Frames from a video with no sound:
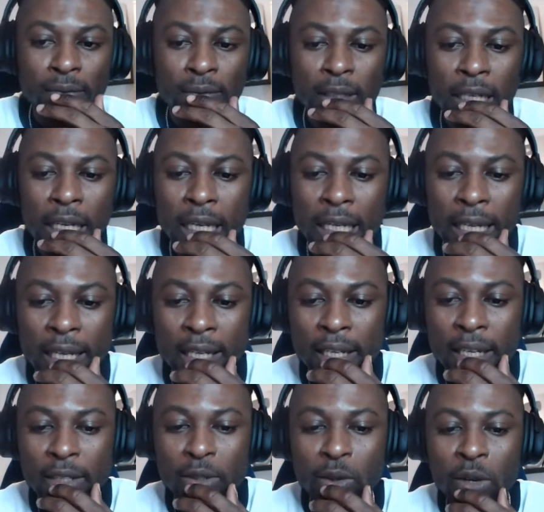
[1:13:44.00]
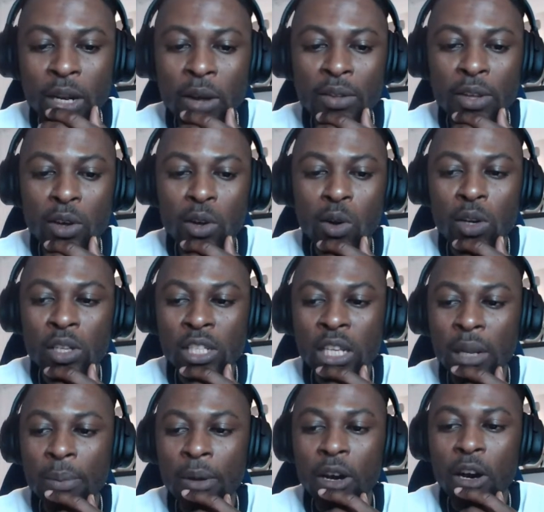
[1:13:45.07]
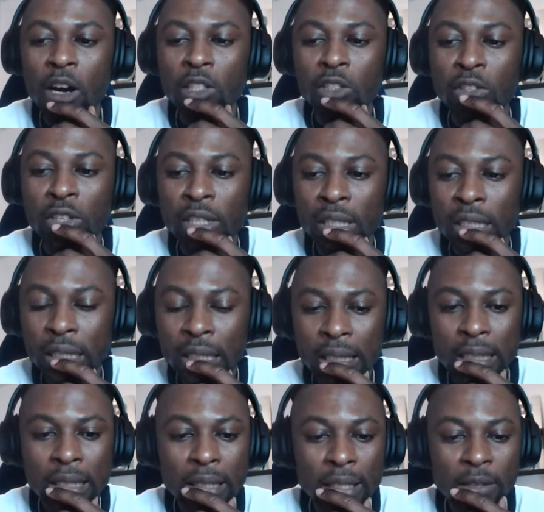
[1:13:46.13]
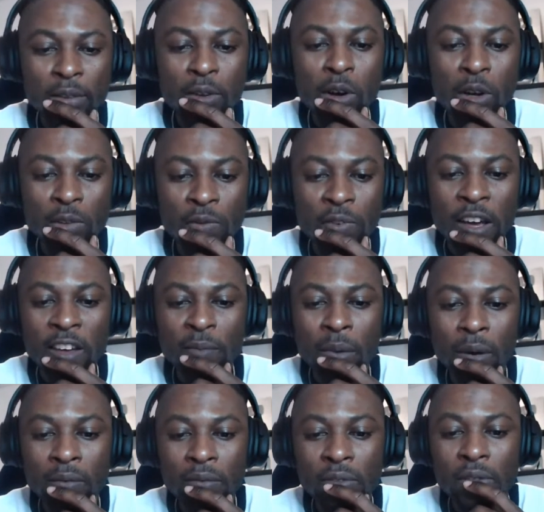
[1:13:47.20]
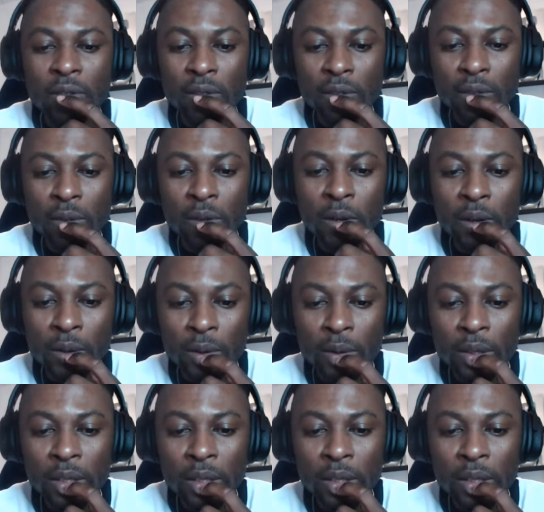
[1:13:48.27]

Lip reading: Yeah. So now your goal is gonna be 100. You've got 5 months to go.